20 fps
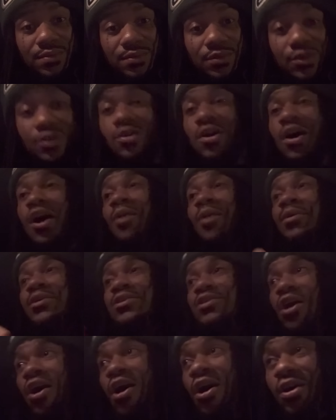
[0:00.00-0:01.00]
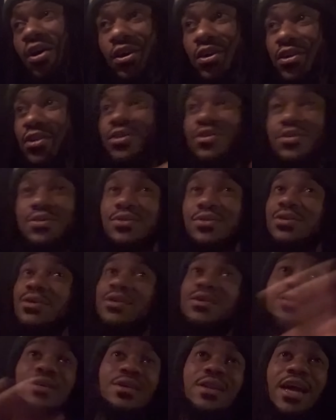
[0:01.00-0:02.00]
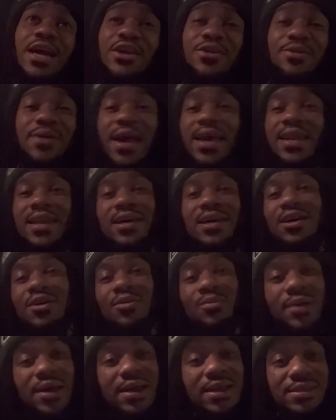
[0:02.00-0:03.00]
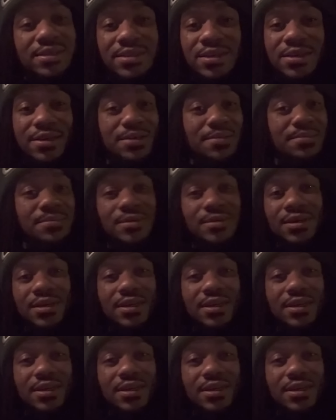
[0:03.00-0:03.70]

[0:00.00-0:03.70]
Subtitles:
You always arguing, like you can't let her win some